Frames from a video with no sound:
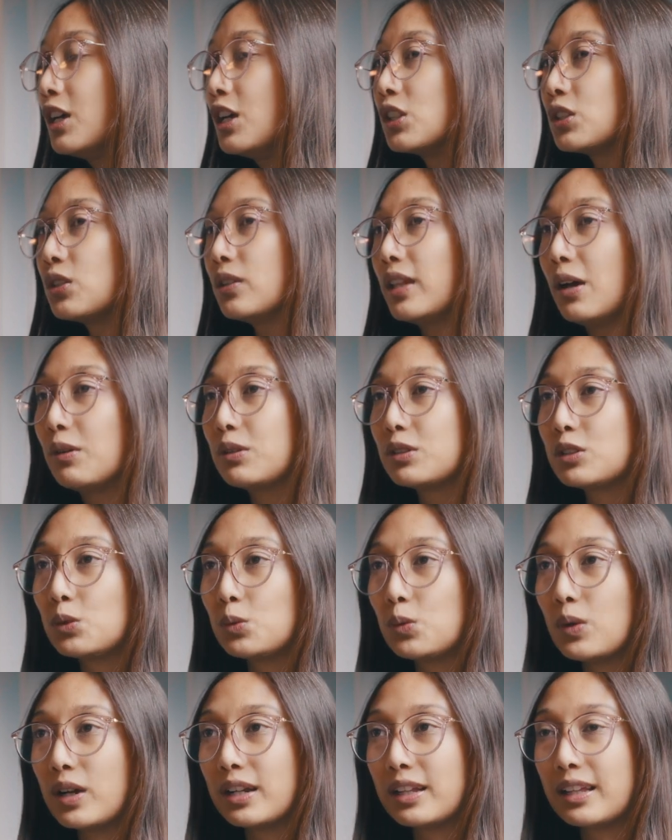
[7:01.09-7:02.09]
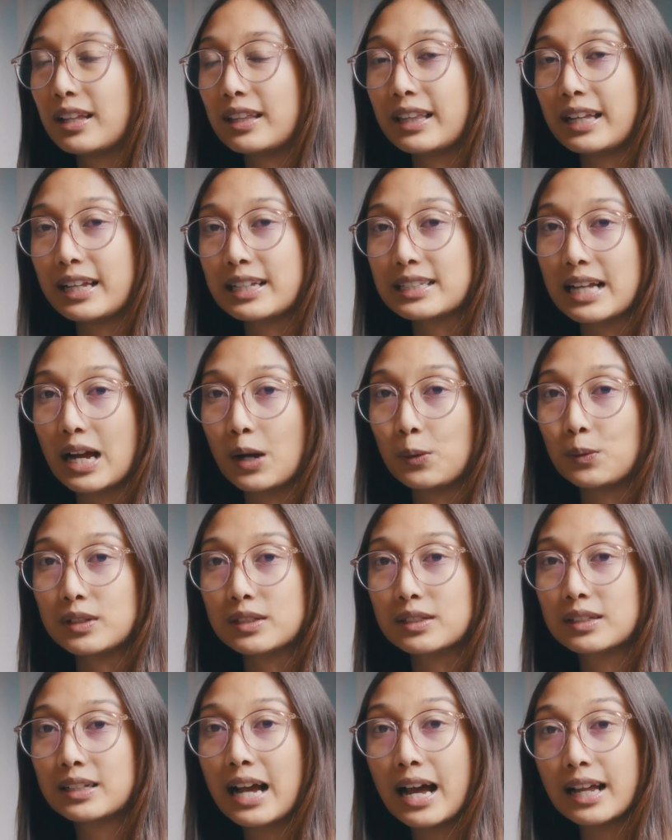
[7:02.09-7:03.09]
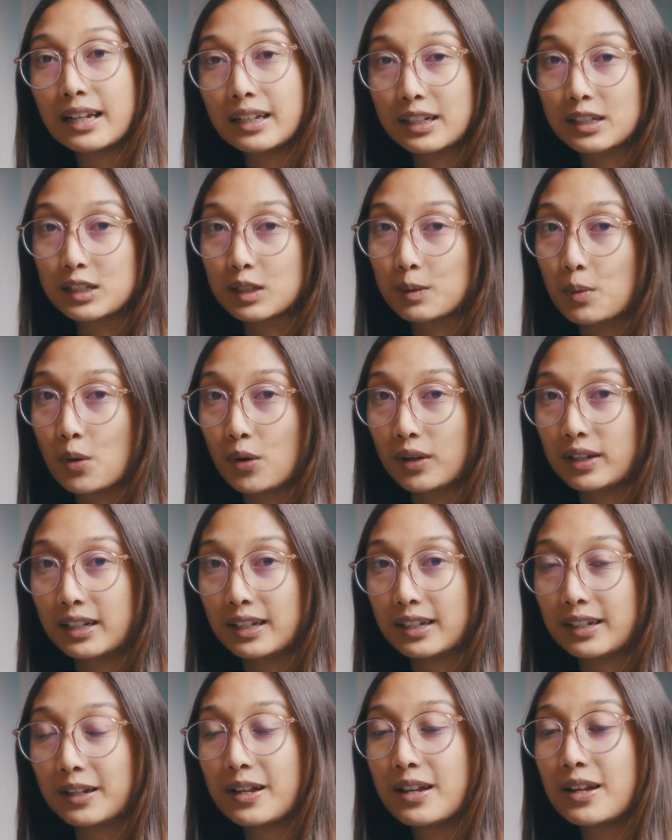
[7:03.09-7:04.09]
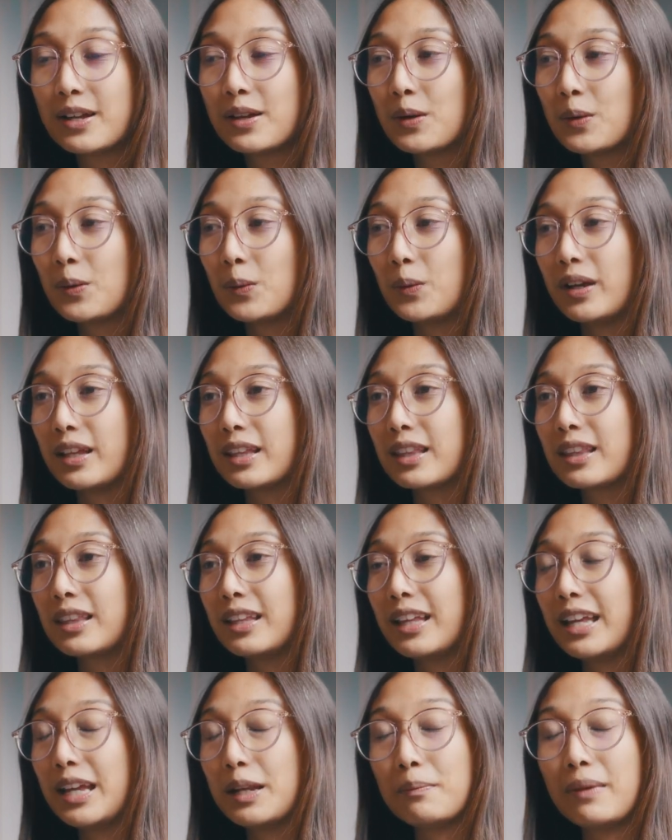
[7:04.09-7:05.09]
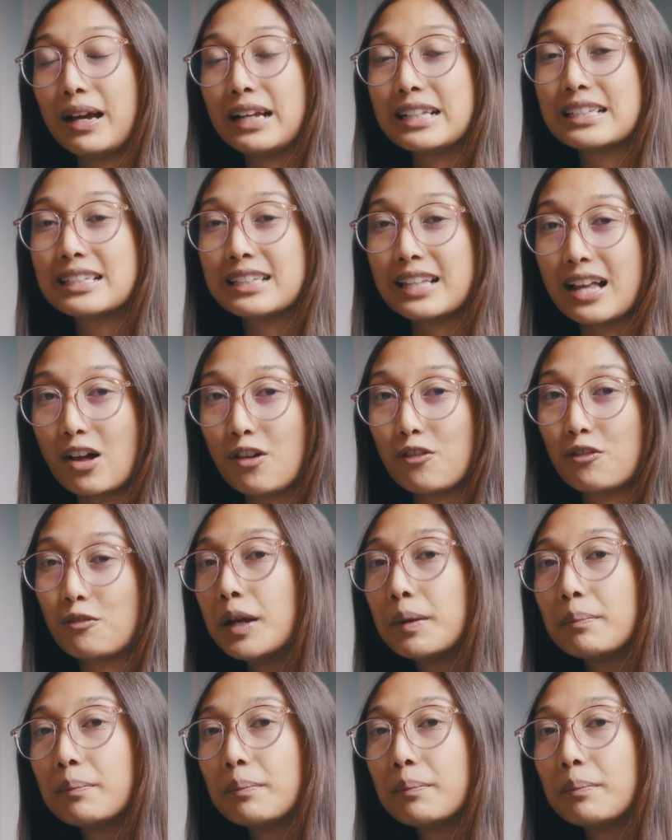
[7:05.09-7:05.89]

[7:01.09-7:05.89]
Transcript: So that was one of the things I was kind of disappointed with in myself.